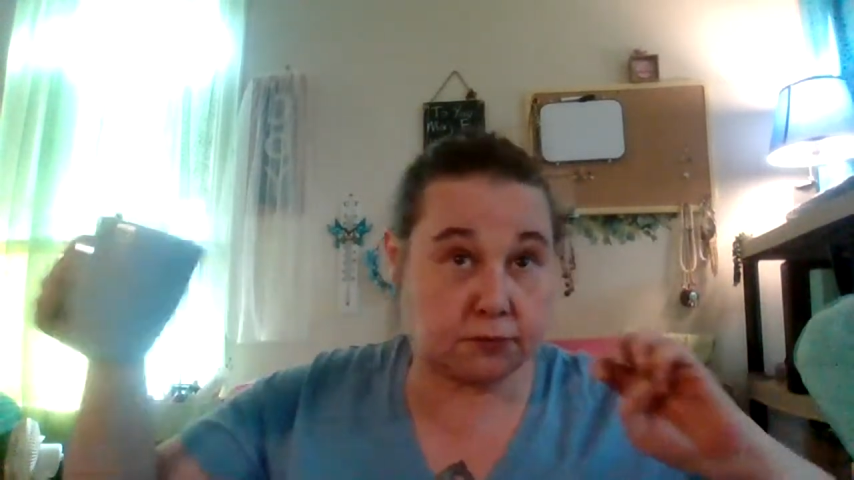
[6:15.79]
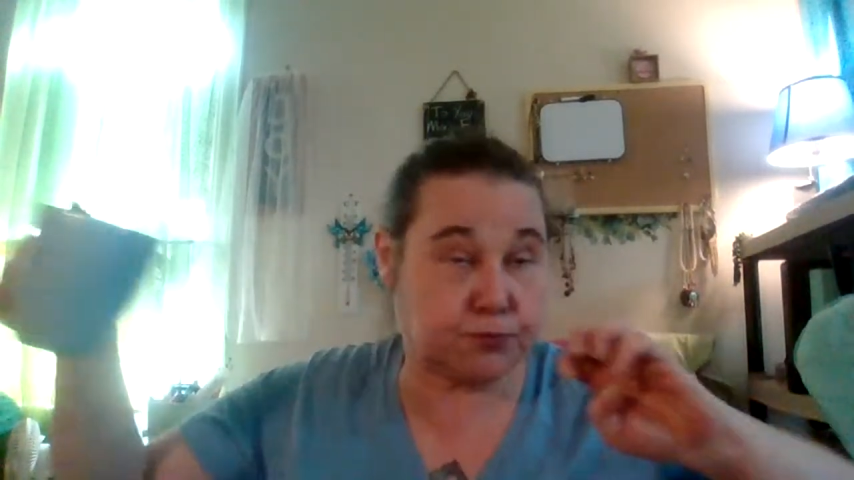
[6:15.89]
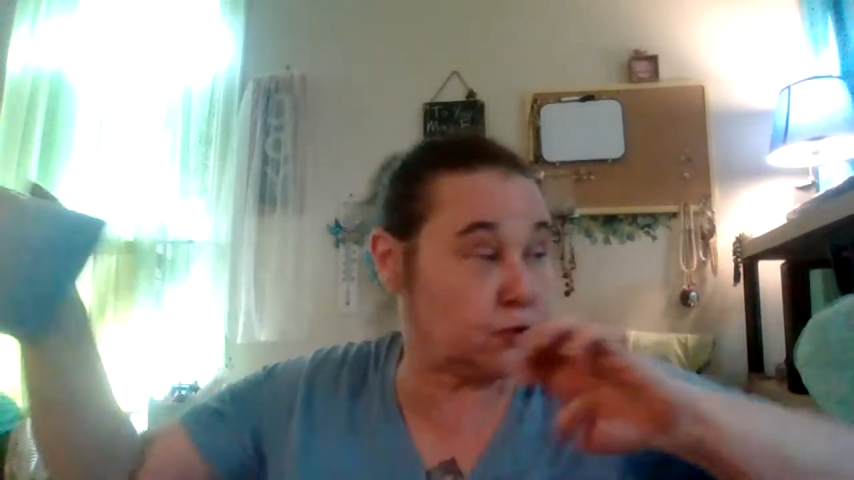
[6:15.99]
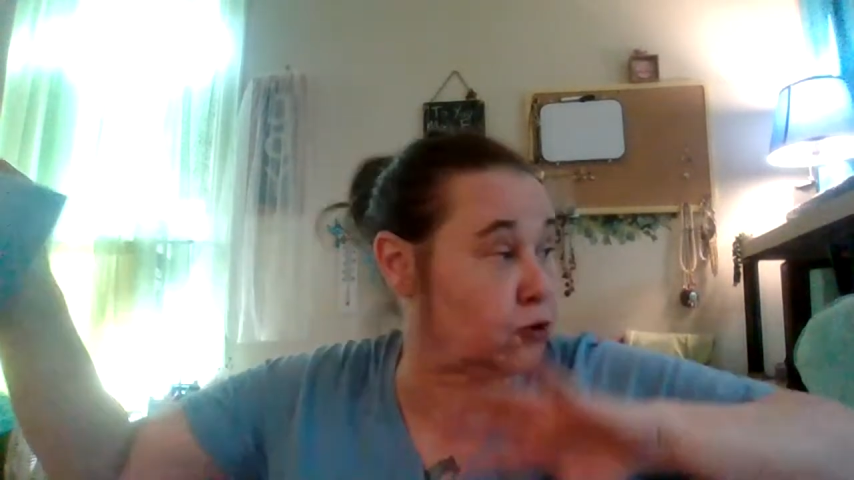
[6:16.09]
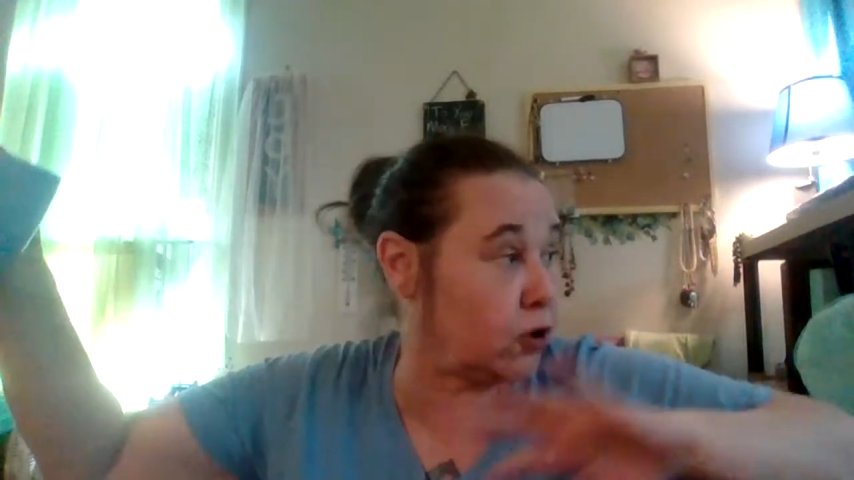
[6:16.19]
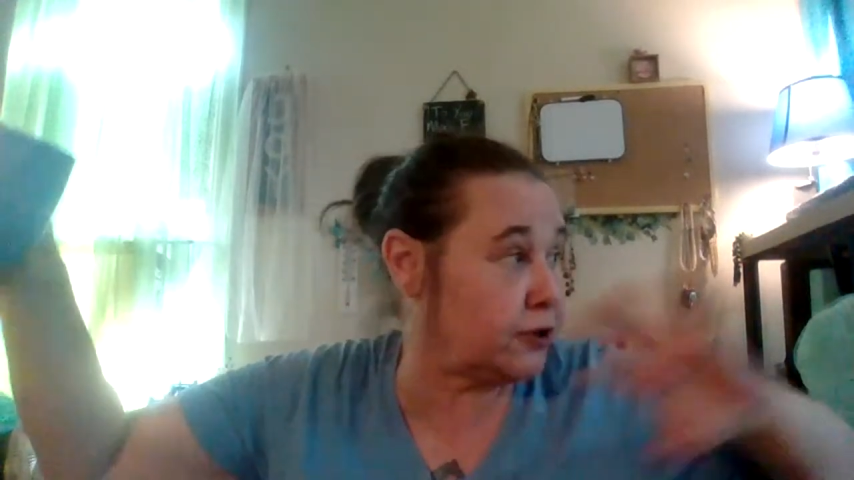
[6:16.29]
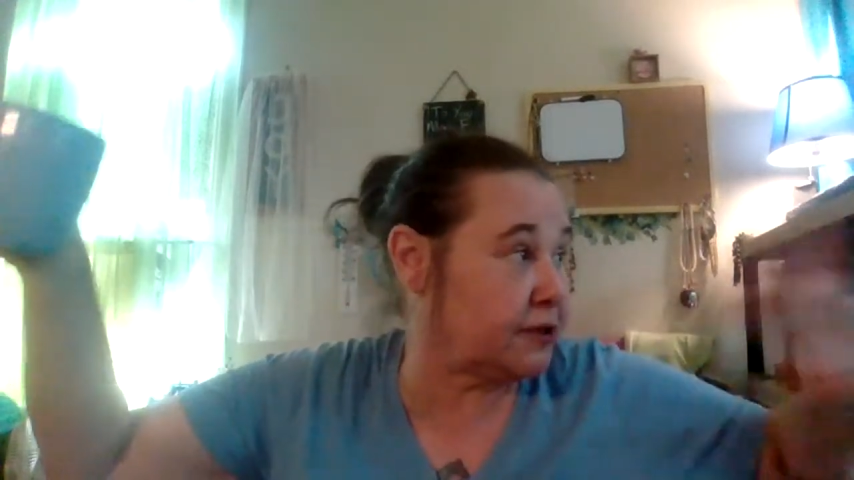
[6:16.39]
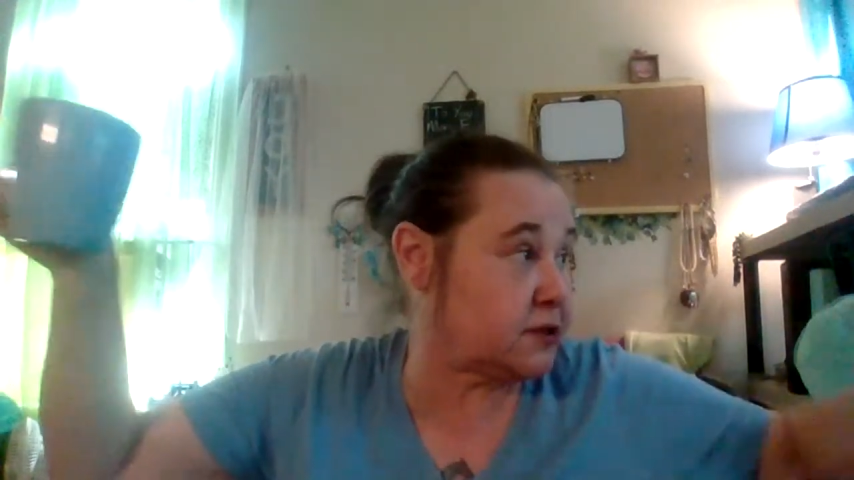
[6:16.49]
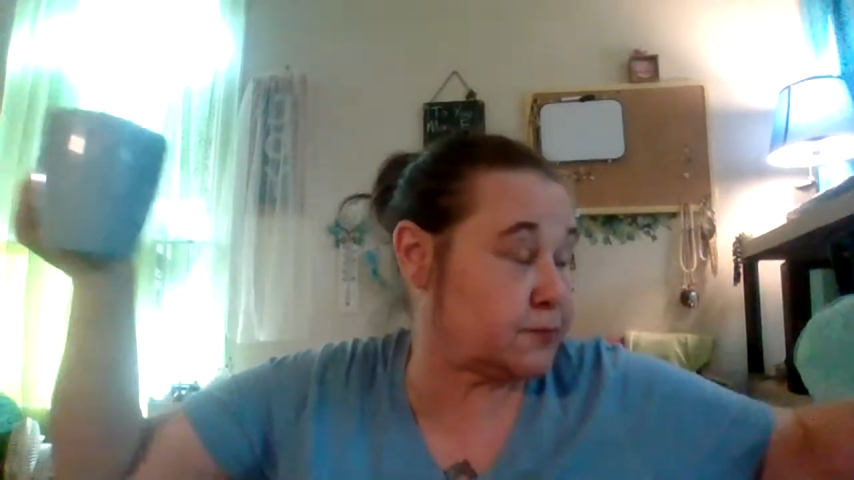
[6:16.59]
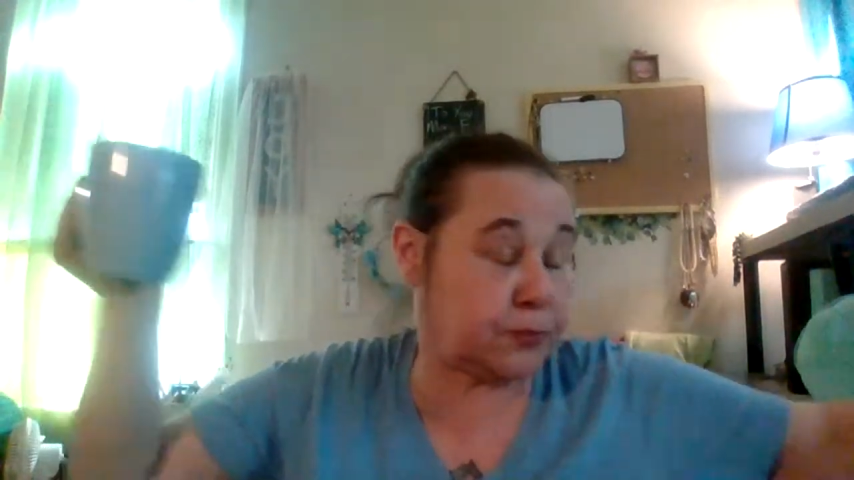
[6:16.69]
per
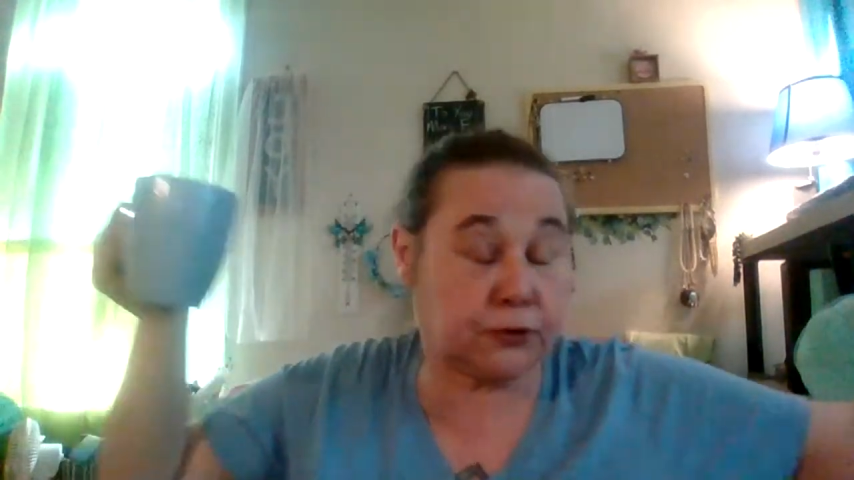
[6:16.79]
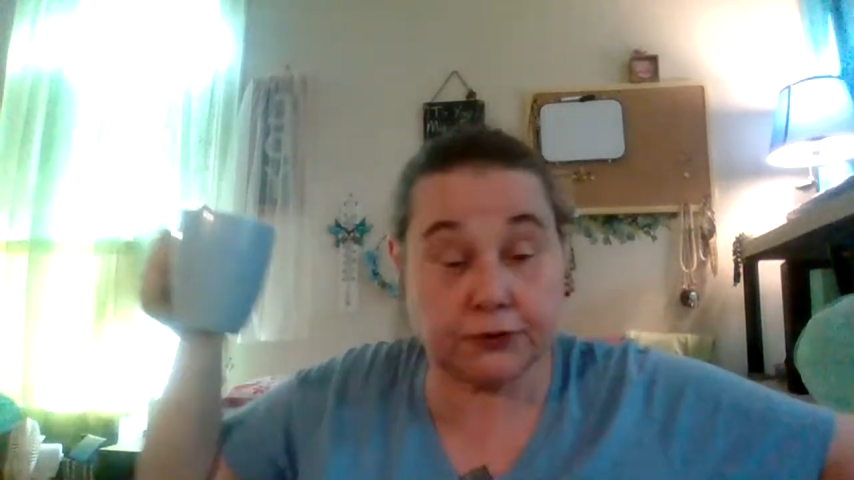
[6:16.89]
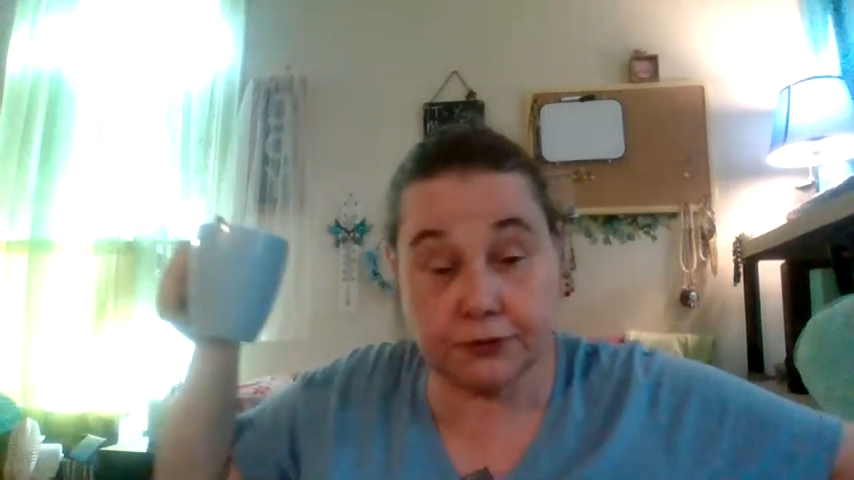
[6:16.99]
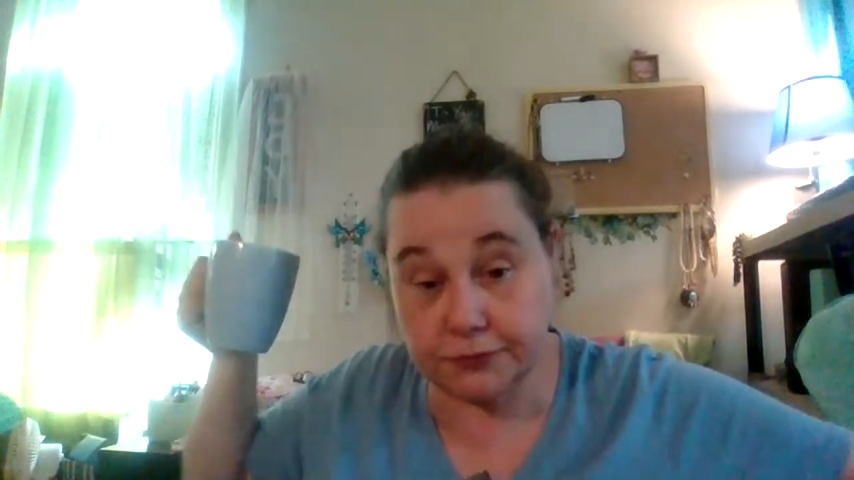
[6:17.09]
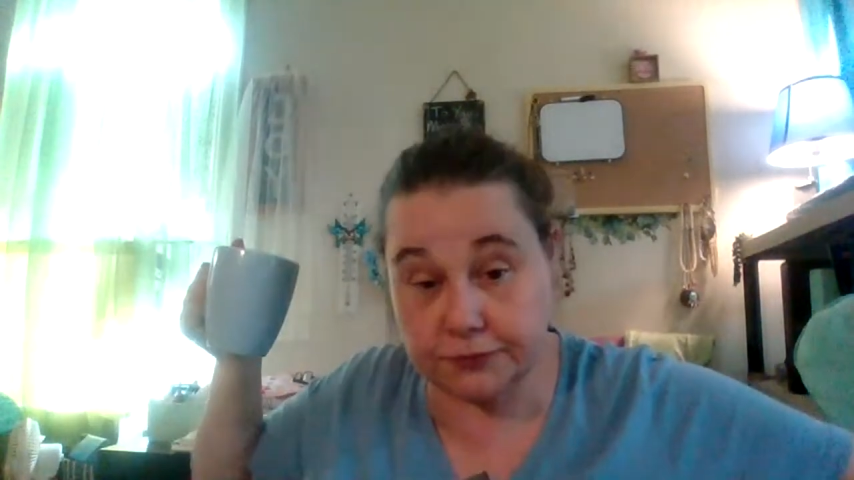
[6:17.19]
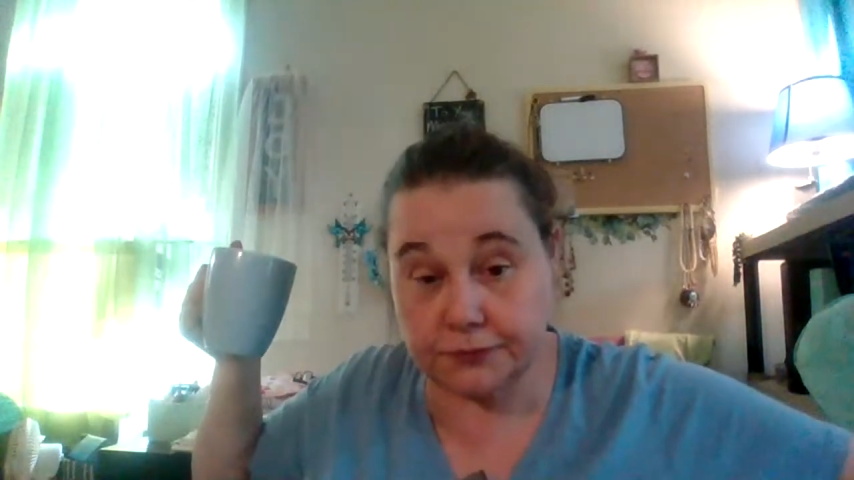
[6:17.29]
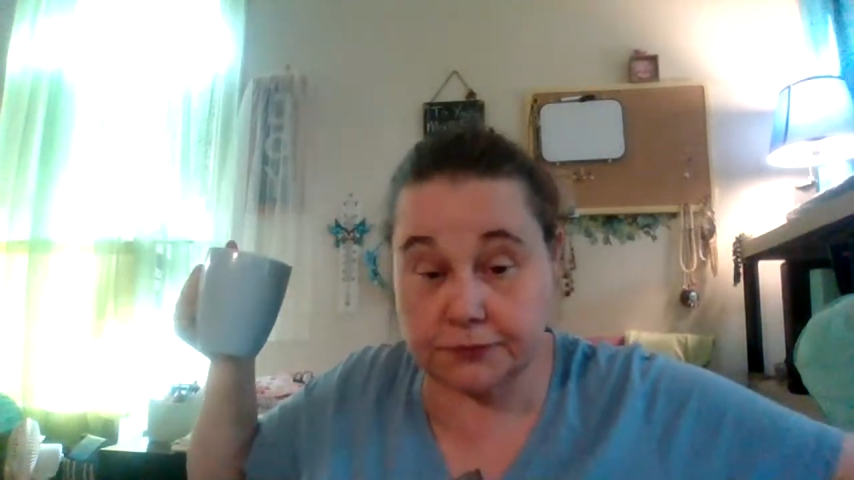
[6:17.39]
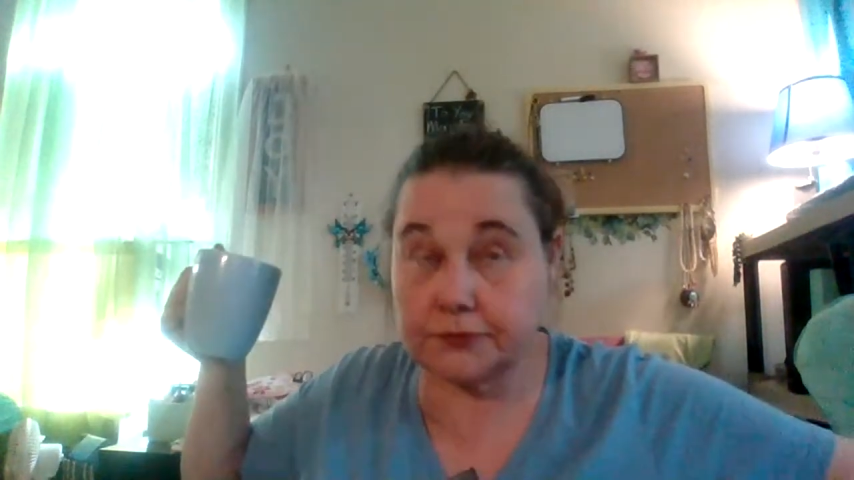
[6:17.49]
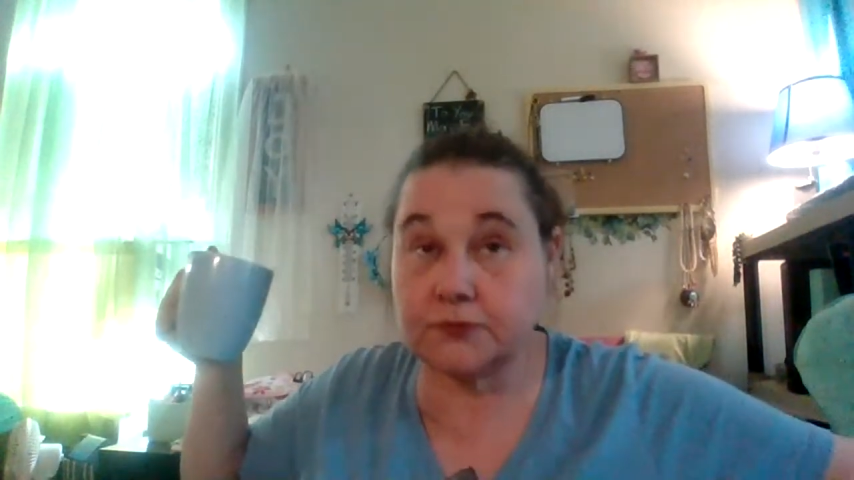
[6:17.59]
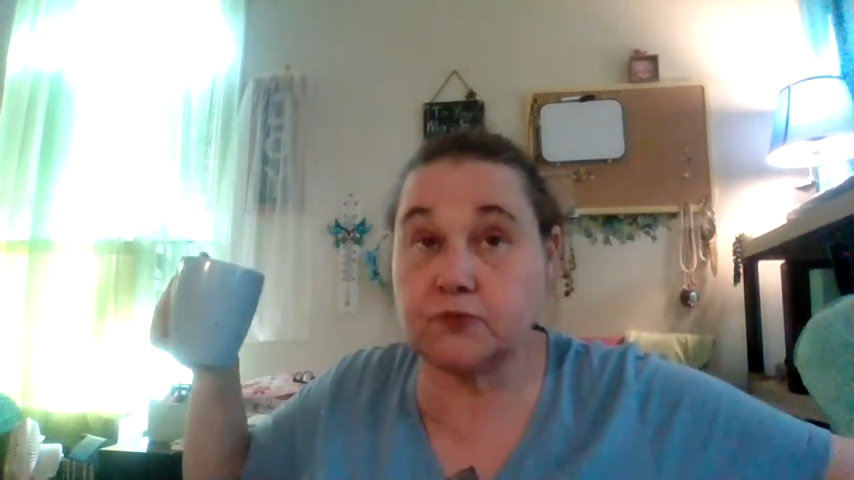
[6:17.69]
artist, per
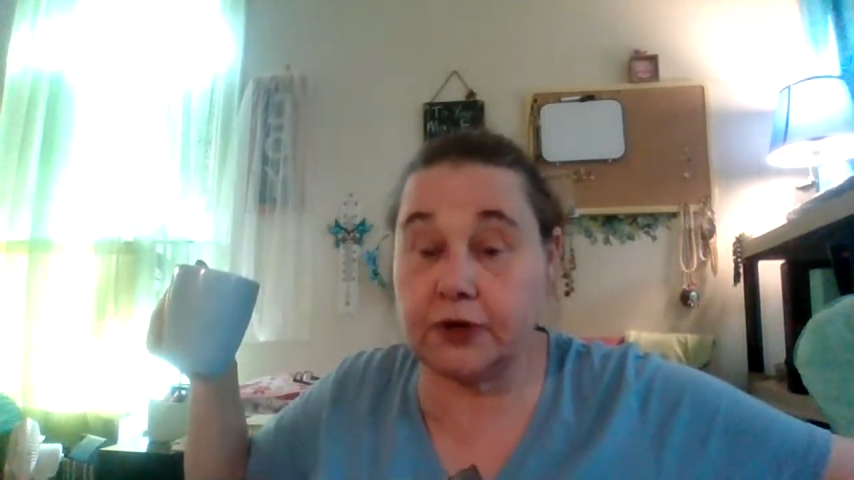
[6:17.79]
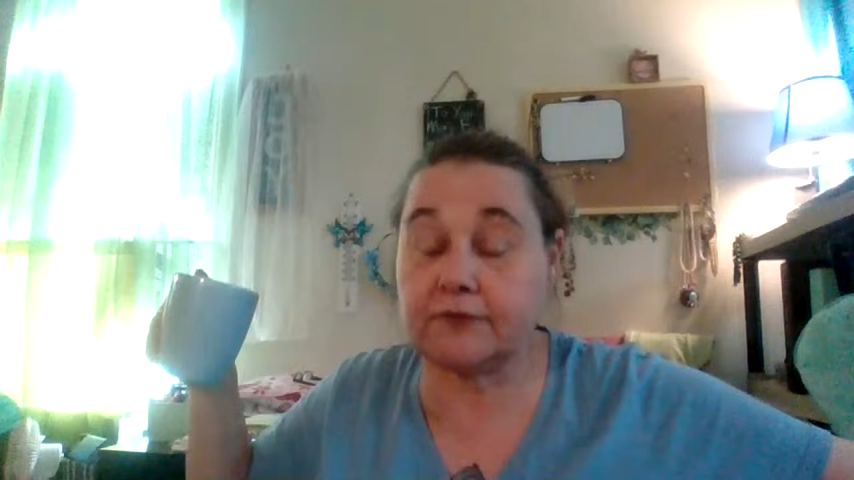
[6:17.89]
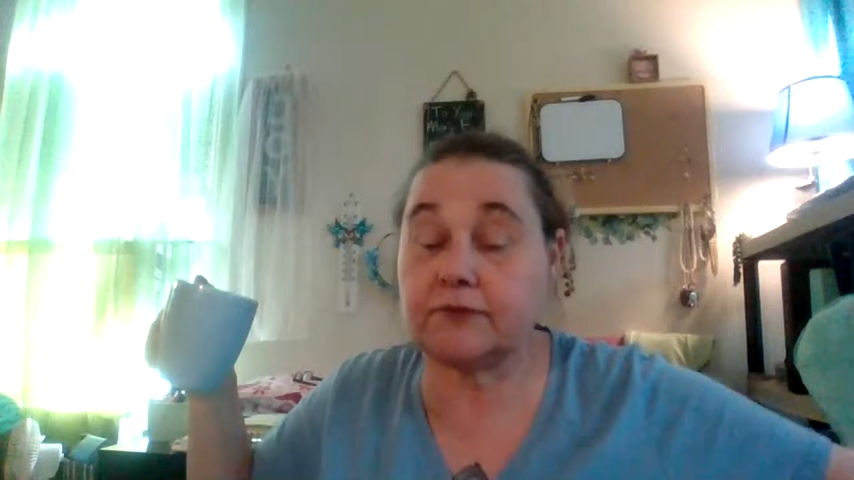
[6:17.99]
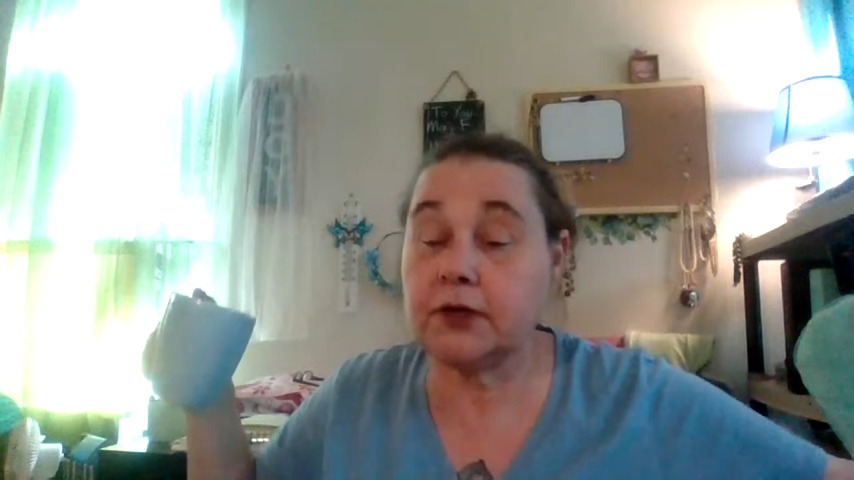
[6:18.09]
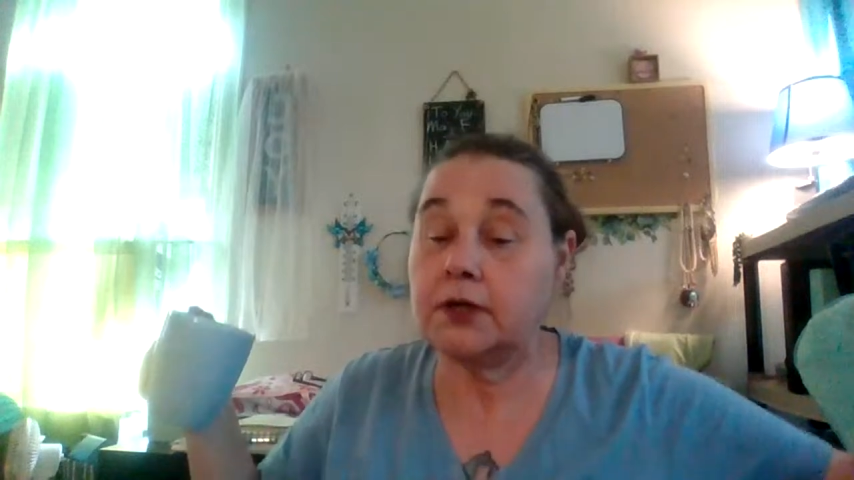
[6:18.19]
whatever.